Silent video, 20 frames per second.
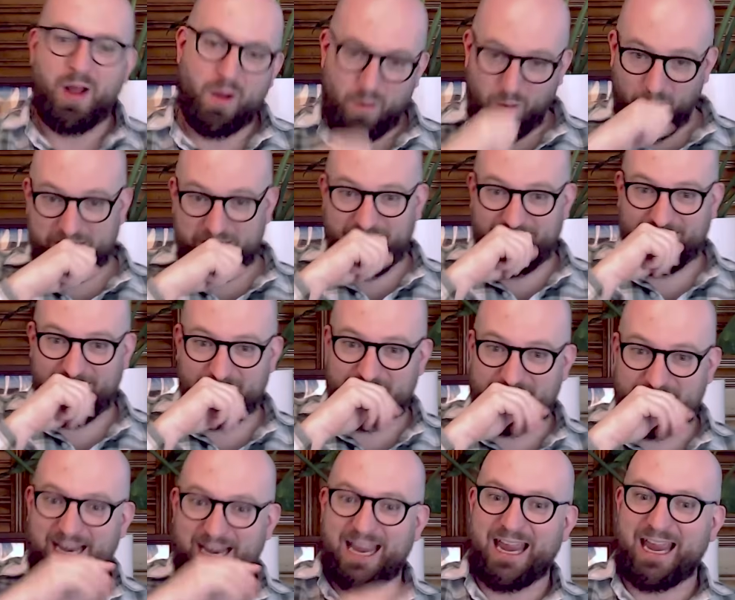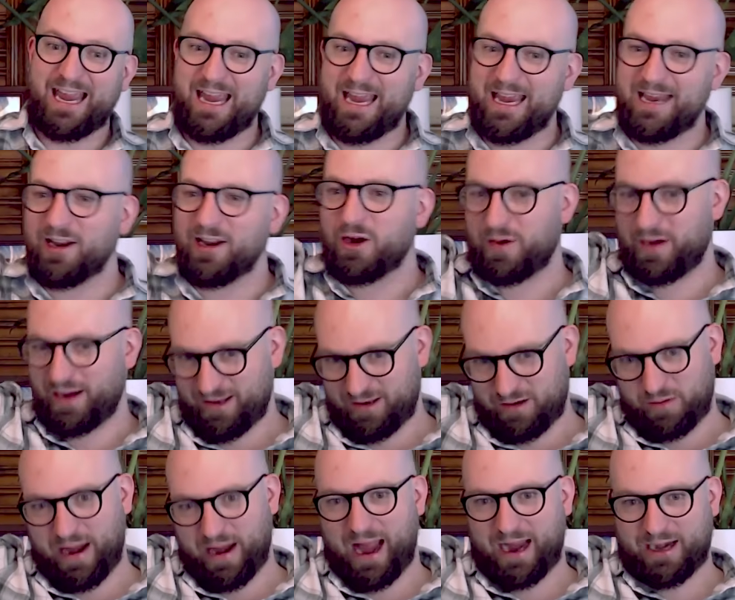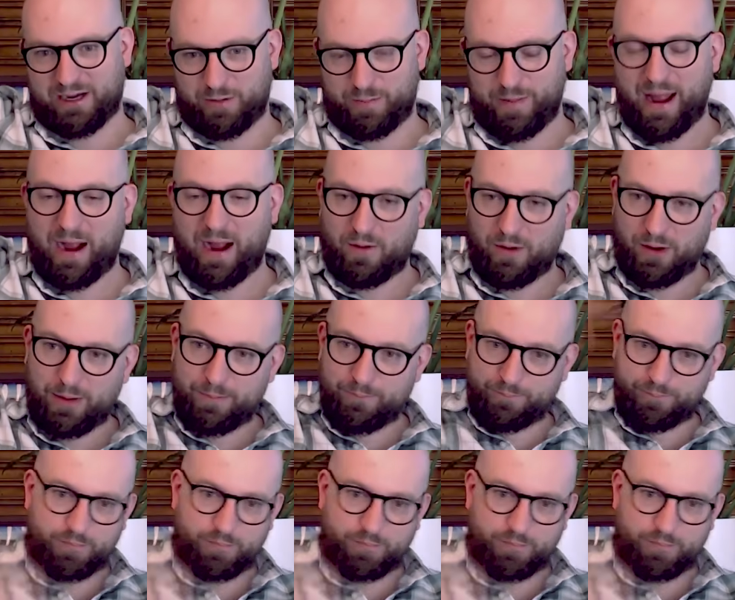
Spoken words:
which is going to increase reactor power.